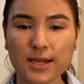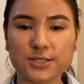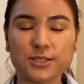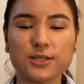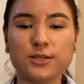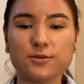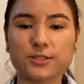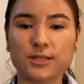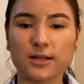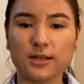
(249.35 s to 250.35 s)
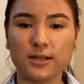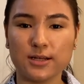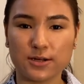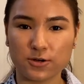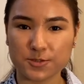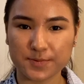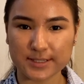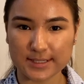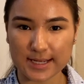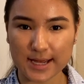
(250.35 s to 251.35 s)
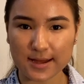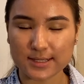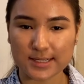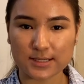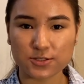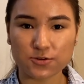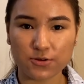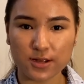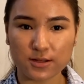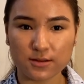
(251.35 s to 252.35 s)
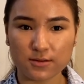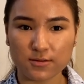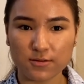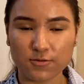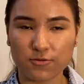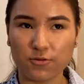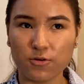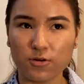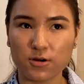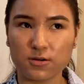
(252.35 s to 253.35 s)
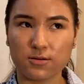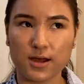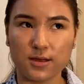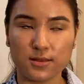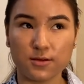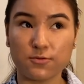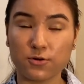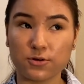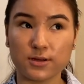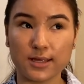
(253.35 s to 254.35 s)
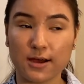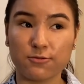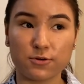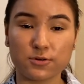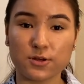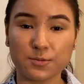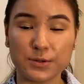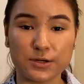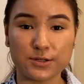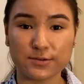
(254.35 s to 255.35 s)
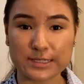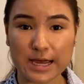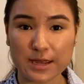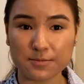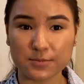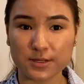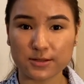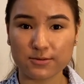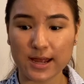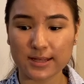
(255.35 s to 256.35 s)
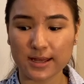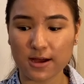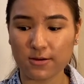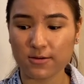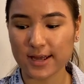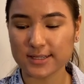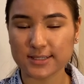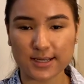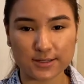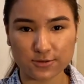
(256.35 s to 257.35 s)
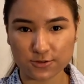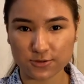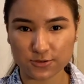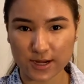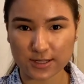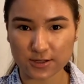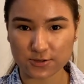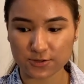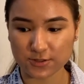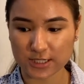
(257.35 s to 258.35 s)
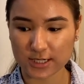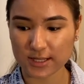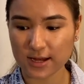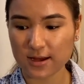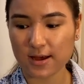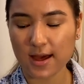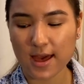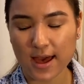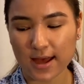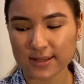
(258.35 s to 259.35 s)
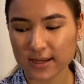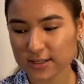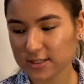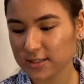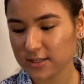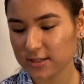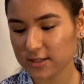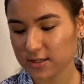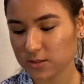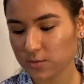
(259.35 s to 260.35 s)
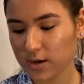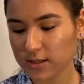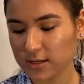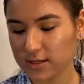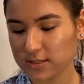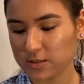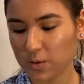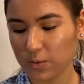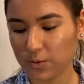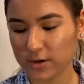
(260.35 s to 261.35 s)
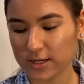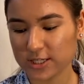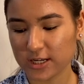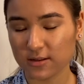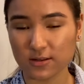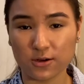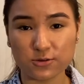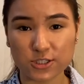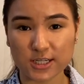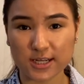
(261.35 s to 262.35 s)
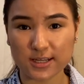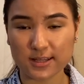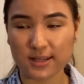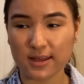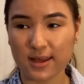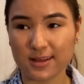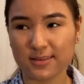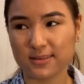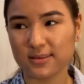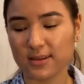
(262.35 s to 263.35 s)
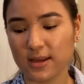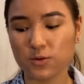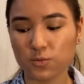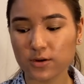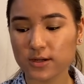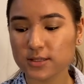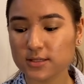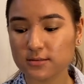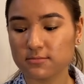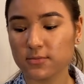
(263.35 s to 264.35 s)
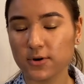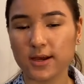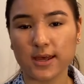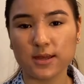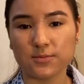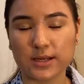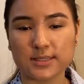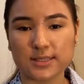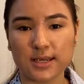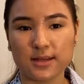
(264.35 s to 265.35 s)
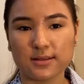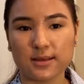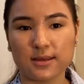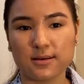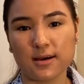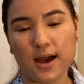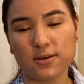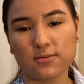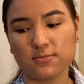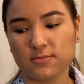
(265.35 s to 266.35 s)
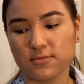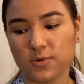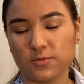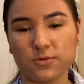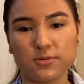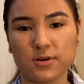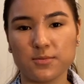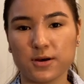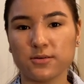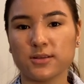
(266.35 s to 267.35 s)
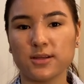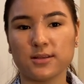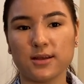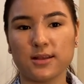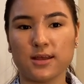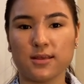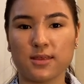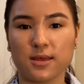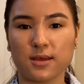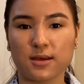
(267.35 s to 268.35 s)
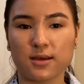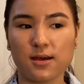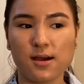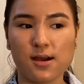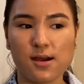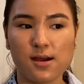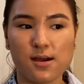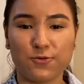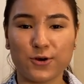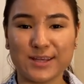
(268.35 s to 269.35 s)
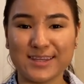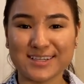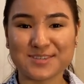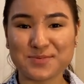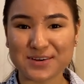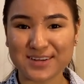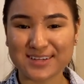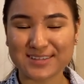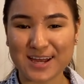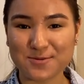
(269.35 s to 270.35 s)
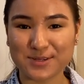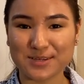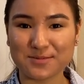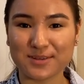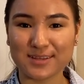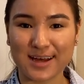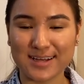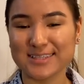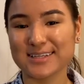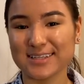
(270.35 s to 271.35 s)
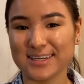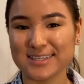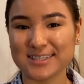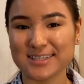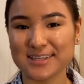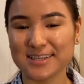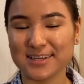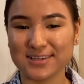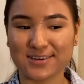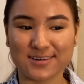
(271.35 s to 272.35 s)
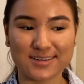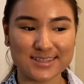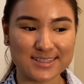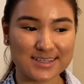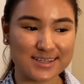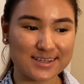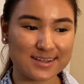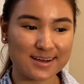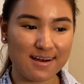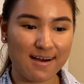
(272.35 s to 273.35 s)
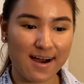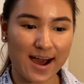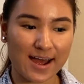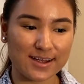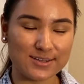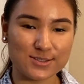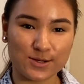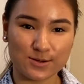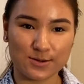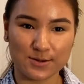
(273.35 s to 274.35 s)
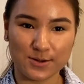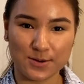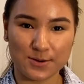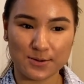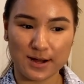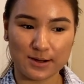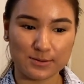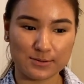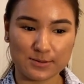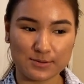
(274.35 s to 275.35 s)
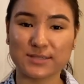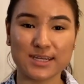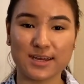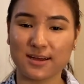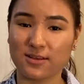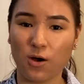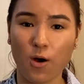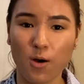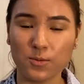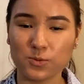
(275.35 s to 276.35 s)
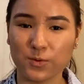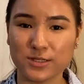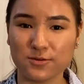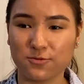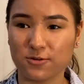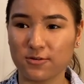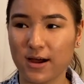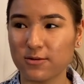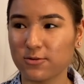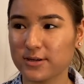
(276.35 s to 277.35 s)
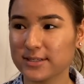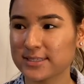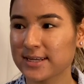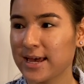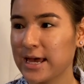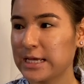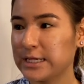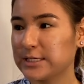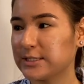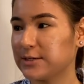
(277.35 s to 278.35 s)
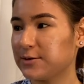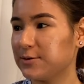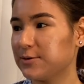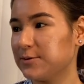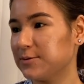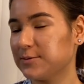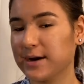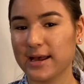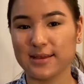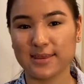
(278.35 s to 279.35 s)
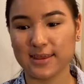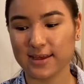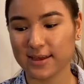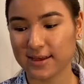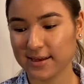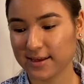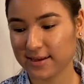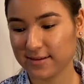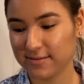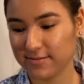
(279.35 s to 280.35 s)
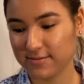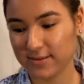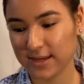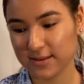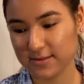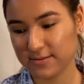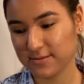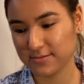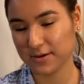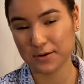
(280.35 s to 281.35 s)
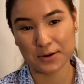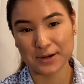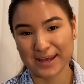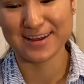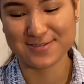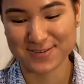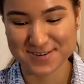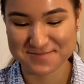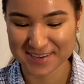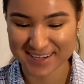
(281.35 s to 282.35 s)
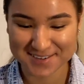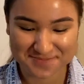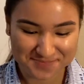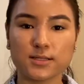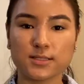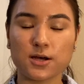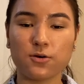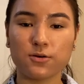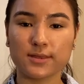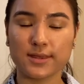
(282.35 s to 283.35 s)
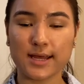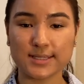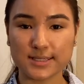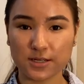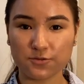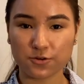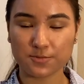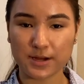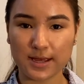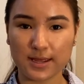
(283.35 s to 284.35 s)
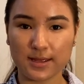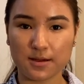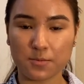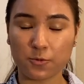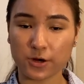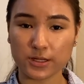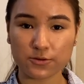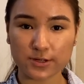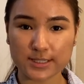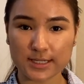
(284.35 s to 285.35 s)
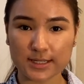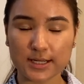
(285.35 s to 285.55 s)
I actually used La Roche-Posay sunscreen for a long period of time, but right now I decided to try Neutrogena, and actually this one is water gel lotion, and it works okay in my skin. Like, I don't worry about it, and I think for this period of time when I'm in isolation, in quarantine, I don't go out. I'm sitting at home 24 hours, so I think it's okay for me. So that's it for my morning routine.